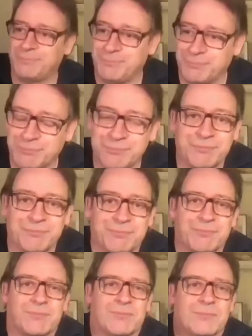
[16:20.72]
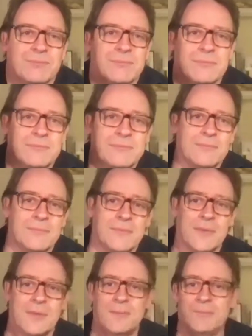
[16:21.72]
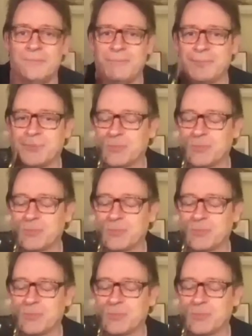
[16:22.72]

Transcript: on that day, I was like, nope, you have to look